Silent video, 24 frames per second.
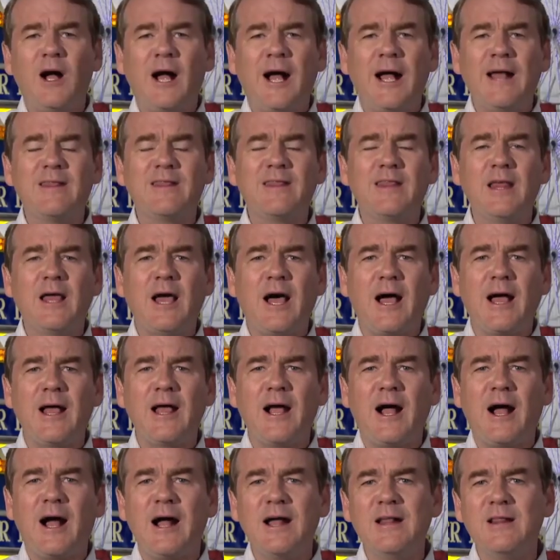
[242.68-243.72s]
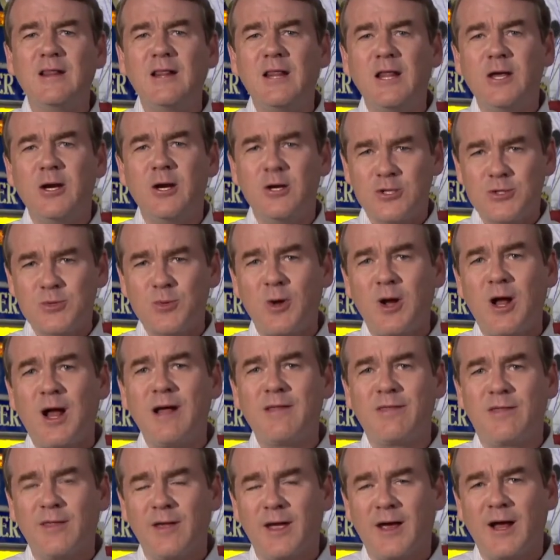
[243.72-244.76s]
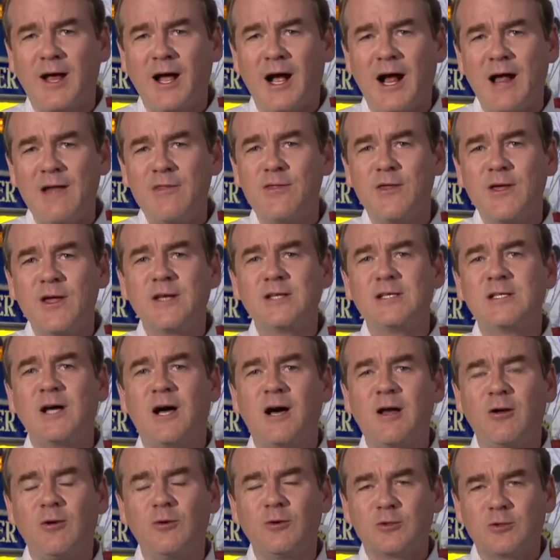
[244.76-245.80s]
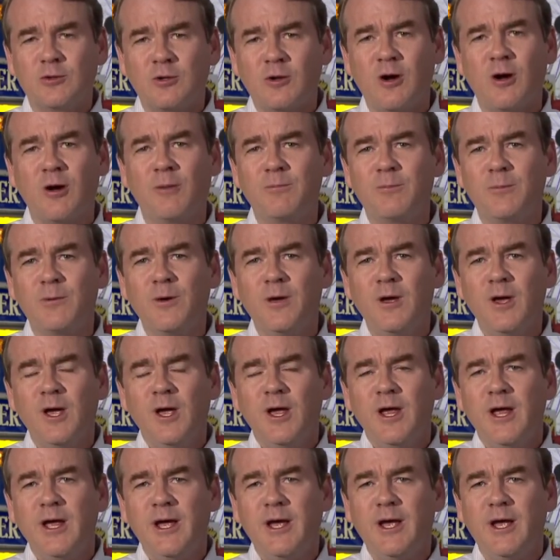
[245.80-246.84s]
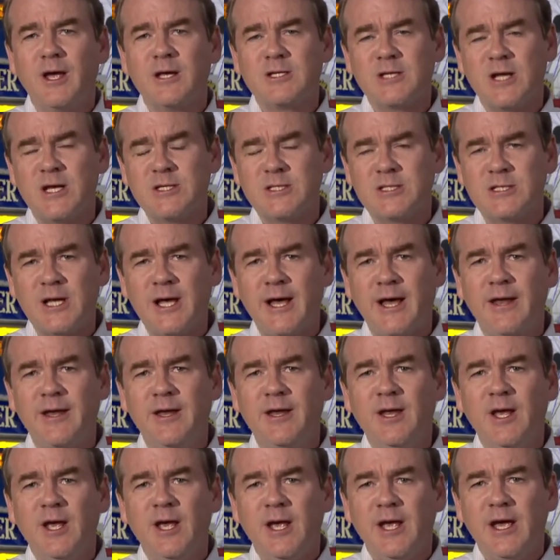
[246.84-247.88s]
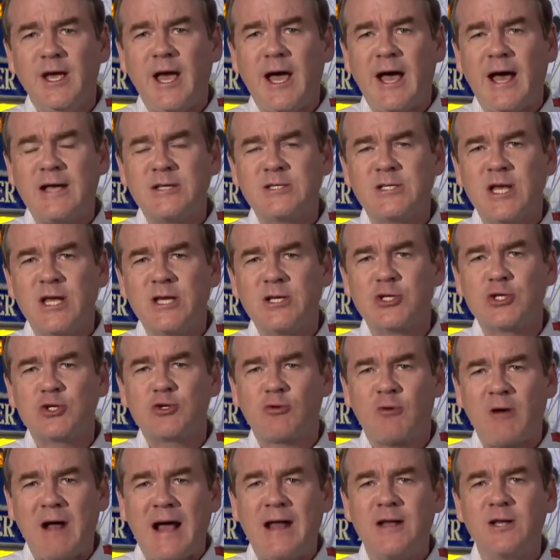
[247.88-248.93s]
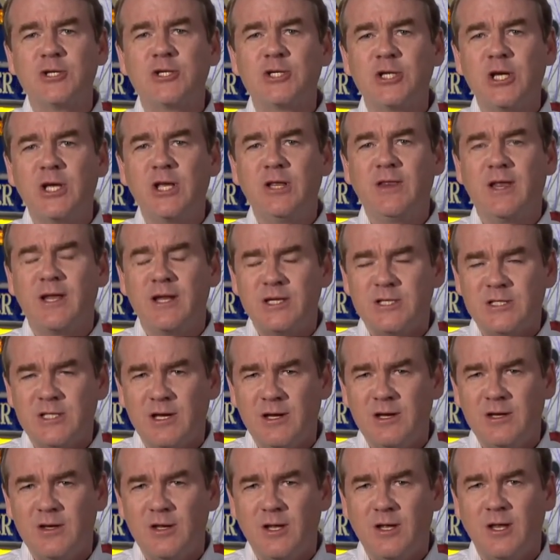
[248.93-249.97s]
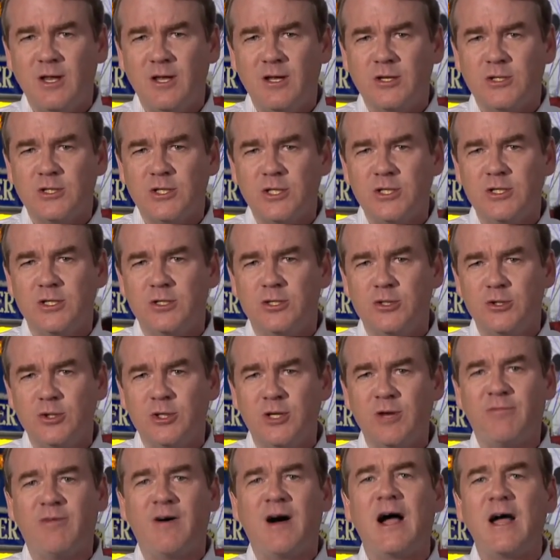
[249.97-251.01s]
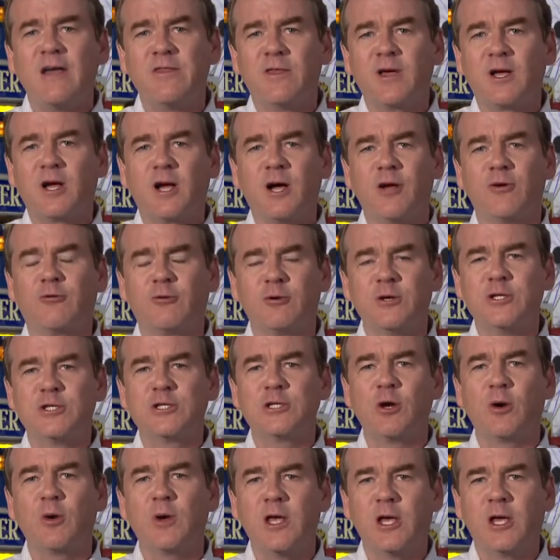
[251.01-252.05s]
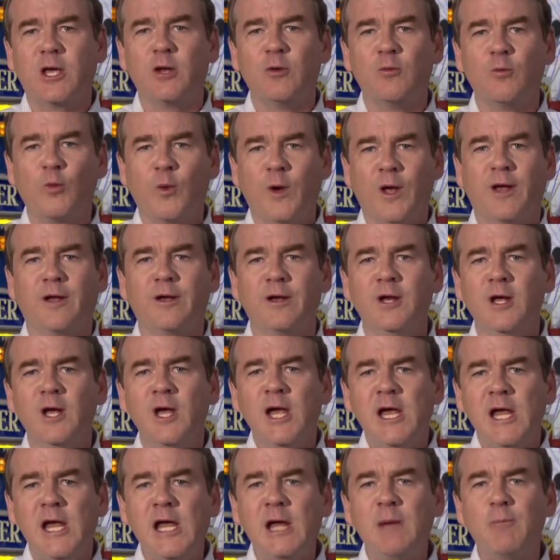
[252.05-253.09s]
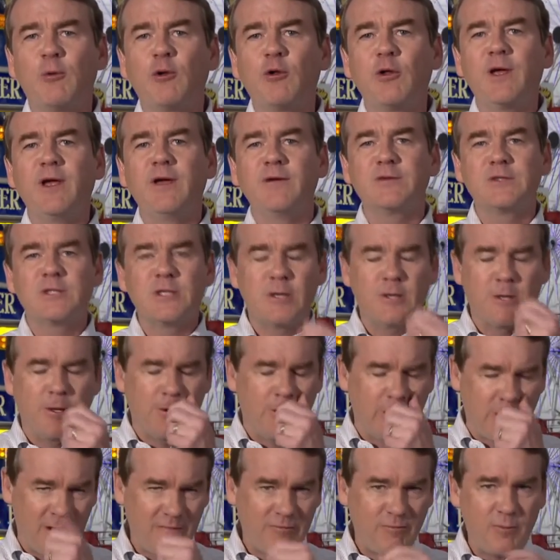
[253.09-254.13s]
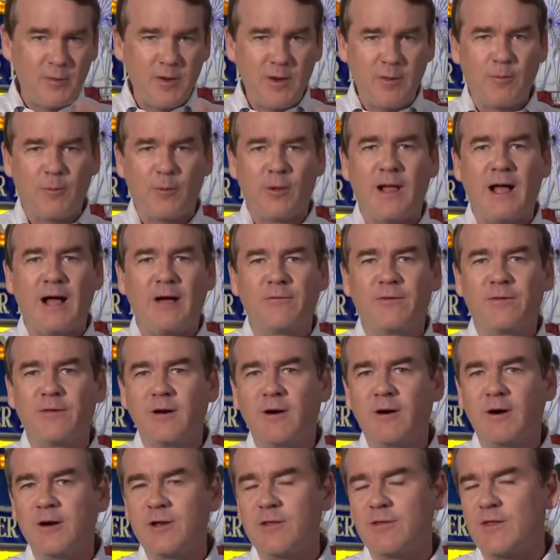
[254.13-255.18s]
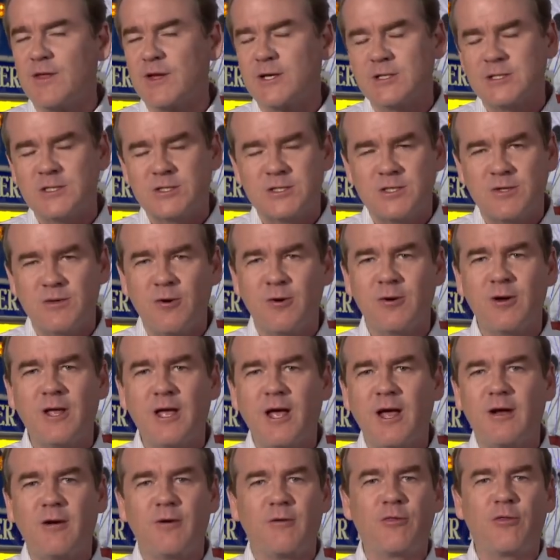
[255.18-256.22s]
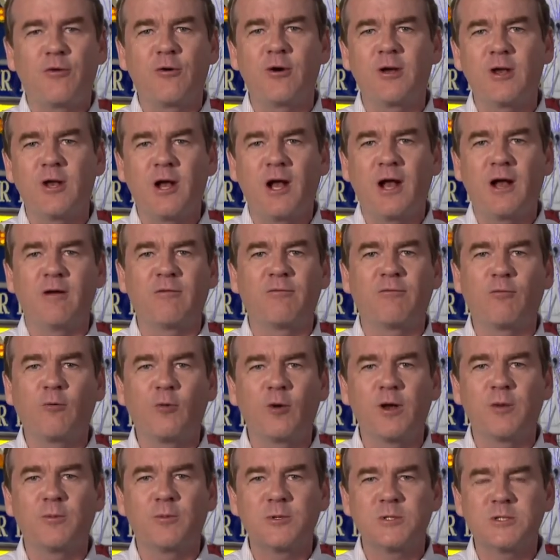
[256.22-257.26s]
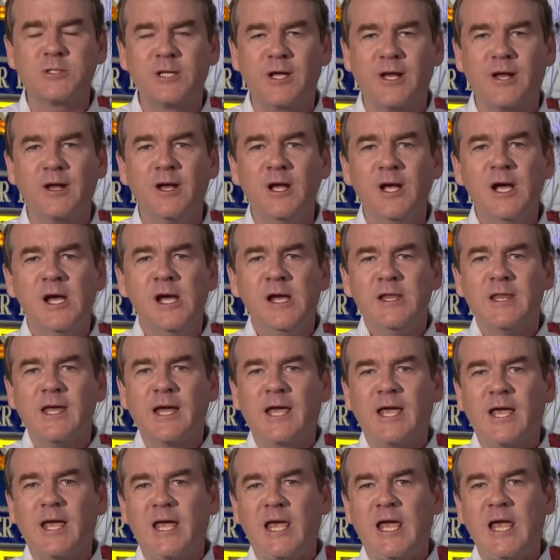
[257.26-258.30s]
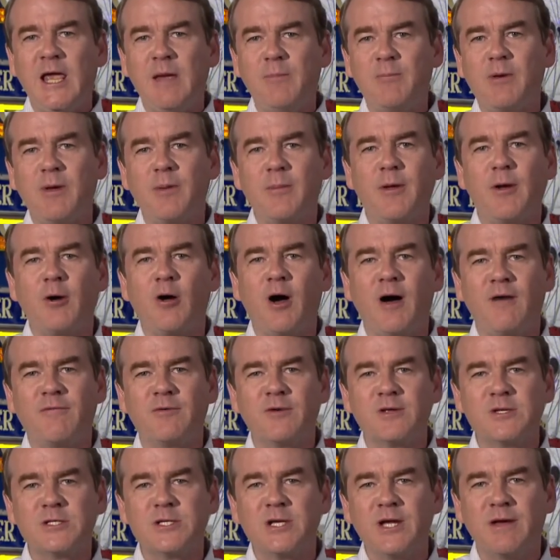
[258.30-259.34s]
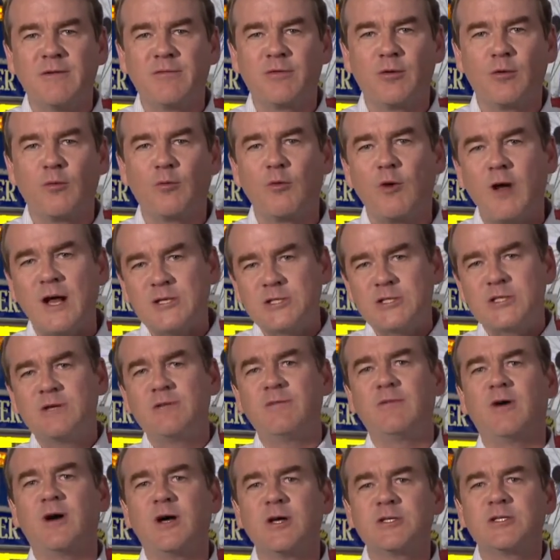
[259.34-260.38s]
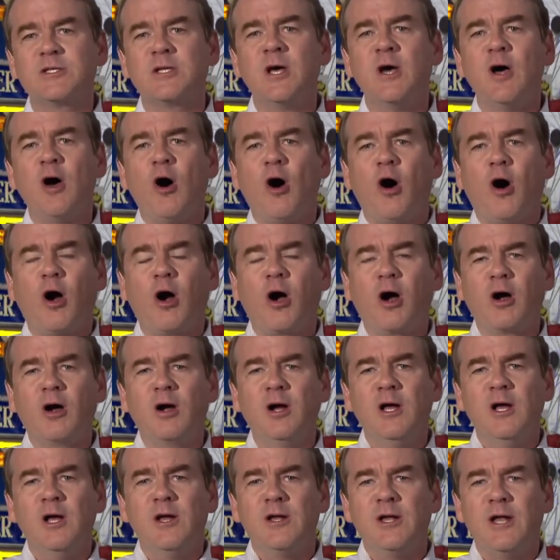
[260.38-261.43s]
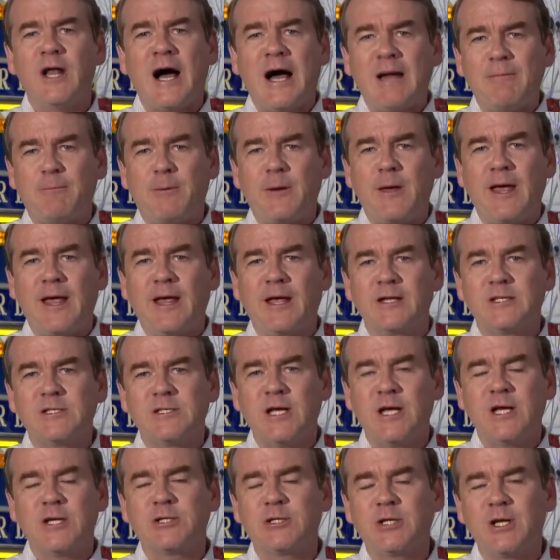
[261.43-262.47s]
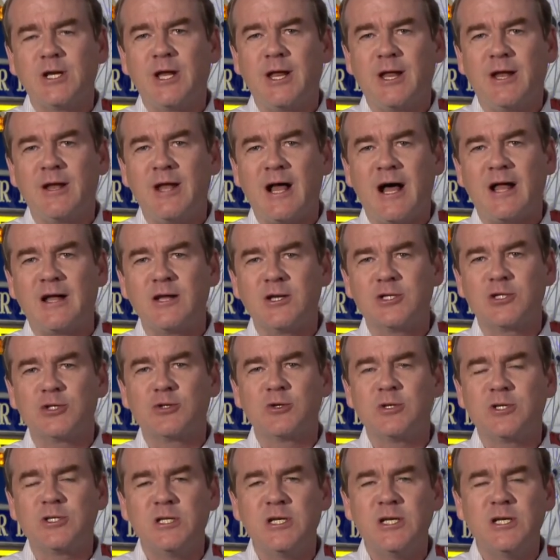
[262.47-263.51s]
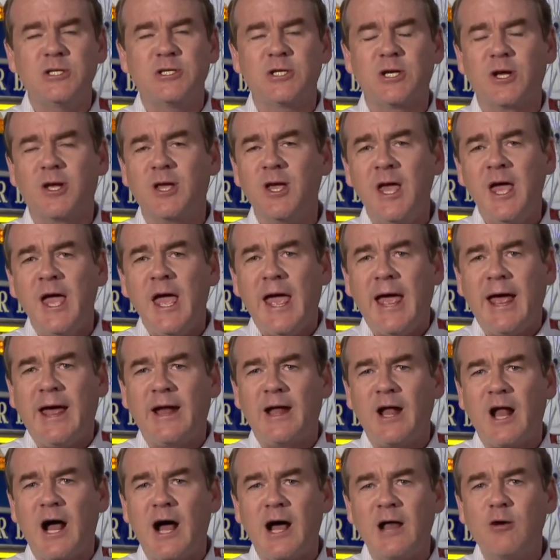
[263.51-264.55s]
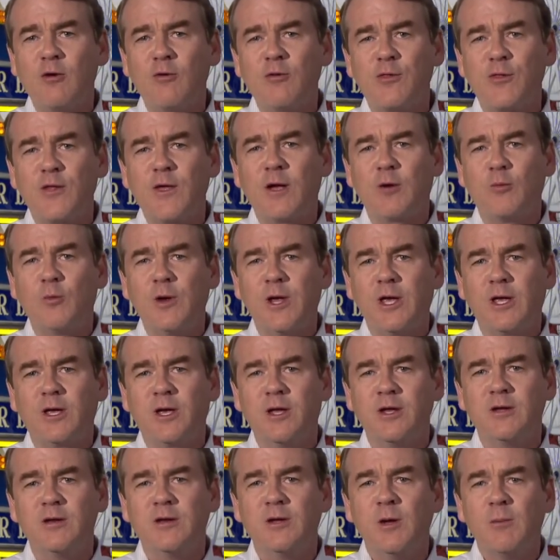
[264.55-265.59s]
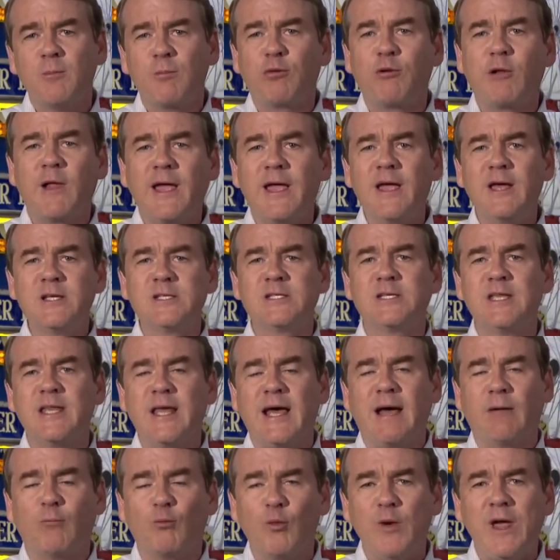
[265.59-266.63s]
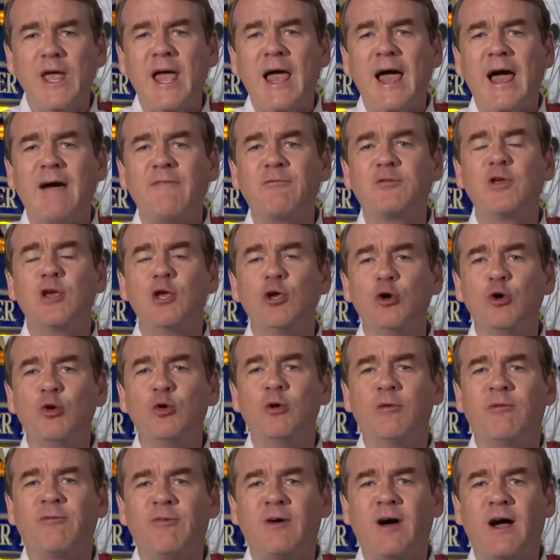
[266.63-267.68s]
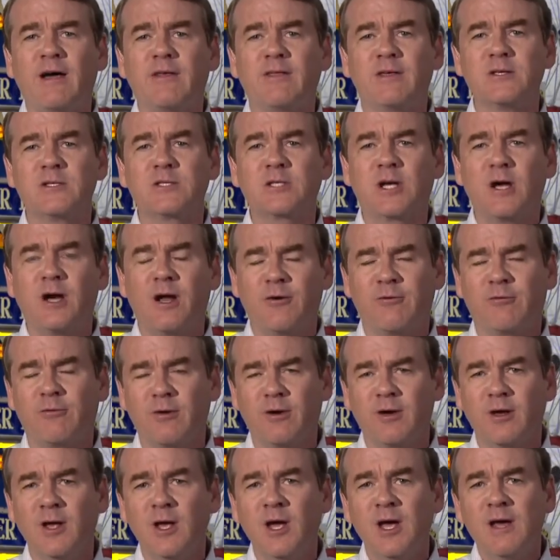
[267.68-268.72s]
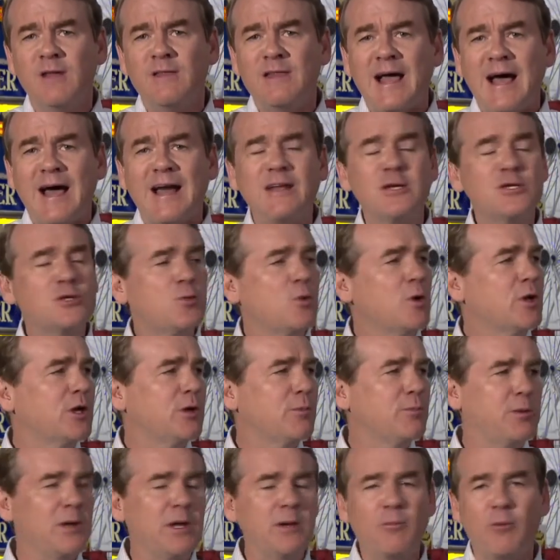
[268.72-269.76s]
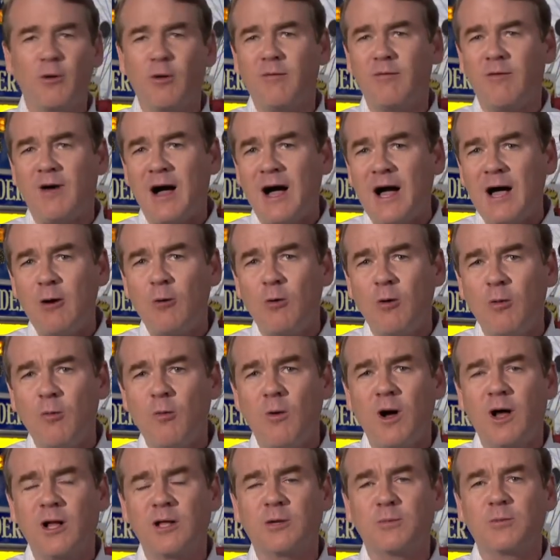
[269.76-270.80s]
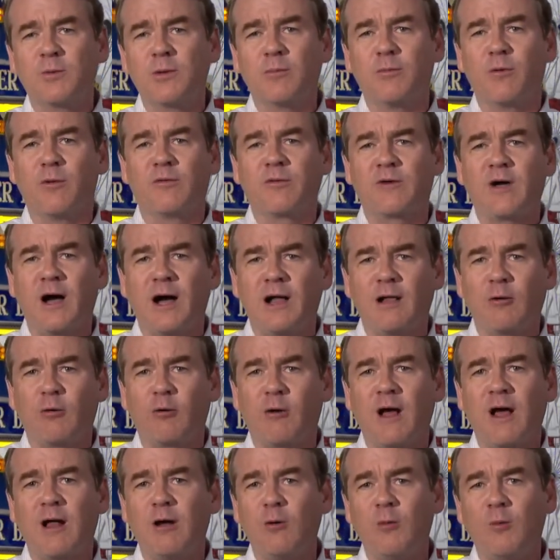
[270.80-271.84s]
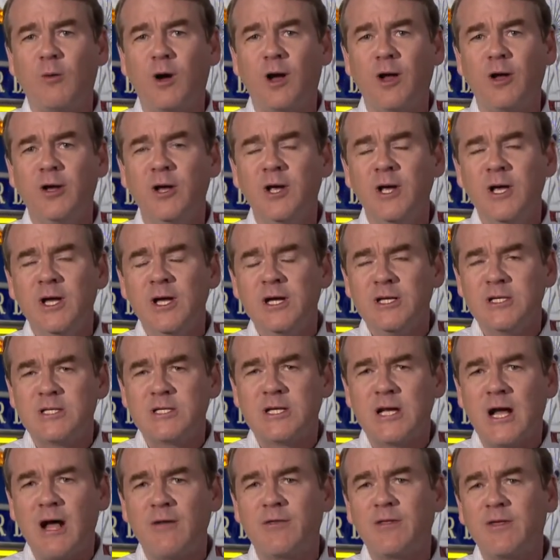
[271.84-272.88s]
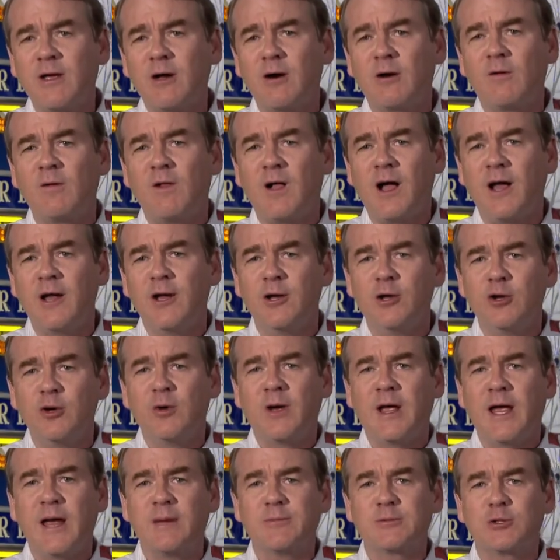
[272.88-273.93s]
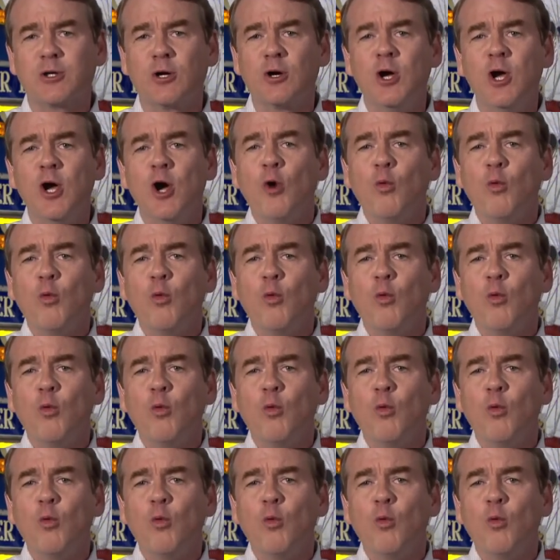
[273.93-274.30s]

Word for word: I, I, I, here's what I think. I think Donald Trump, as I said, has a strategy that is a to, to divide the country so he can win. He believes there are enough people out there, he thinks it's thirty-eight or thirty-nine or forty percent, yeah. that can keep him in office if the rest of us are not paying attention and not as strategic. Yeah. And I don't think we can play into that. We have to unify this country. That is what the people of Iowa want, the people right. of Colorado want, in South Carolina and New Hampshire.